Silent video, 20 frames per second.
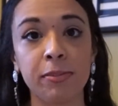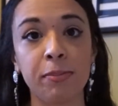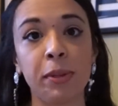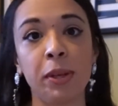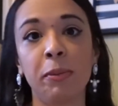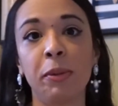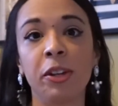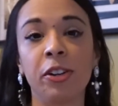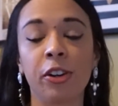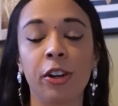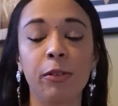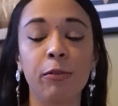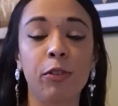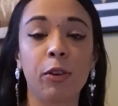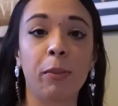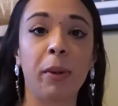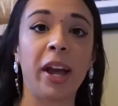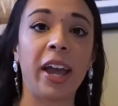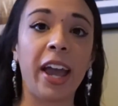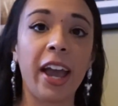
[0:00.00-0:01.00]
BB cream for
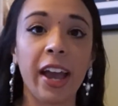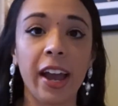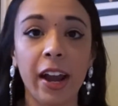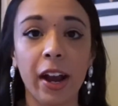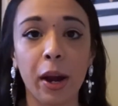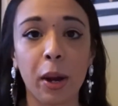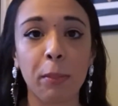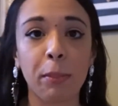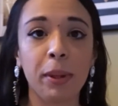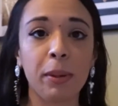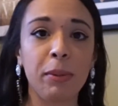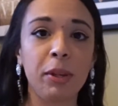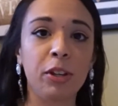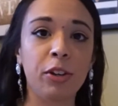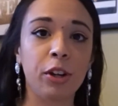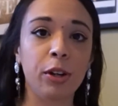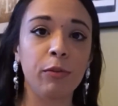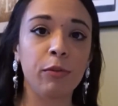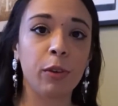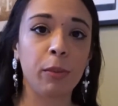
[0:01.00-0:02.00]
my hair, BB
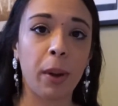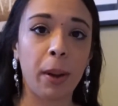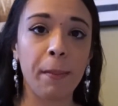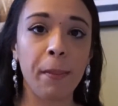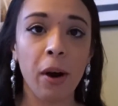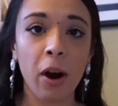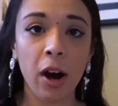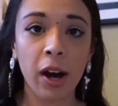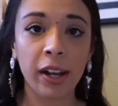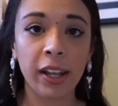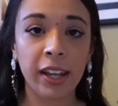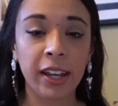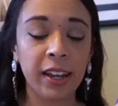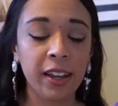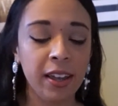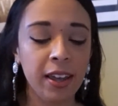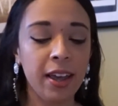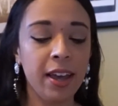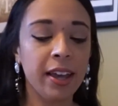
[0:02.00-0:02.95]
cream for my body.